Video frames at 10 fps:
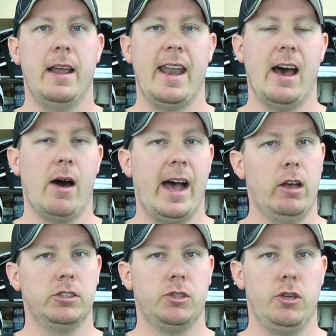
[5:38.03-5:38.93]
Now, I
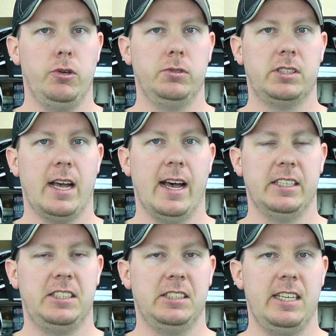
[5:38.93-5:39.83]
also use
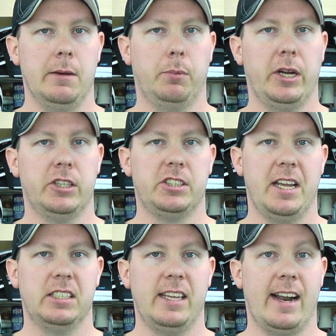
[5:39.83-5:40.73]
CCM player
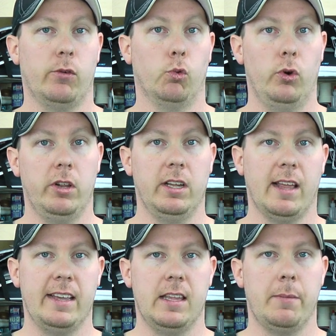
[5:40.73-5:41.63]
sticks, and I really
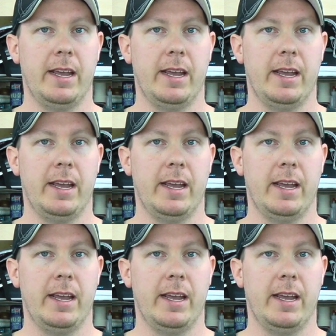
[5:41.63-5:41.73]
like them.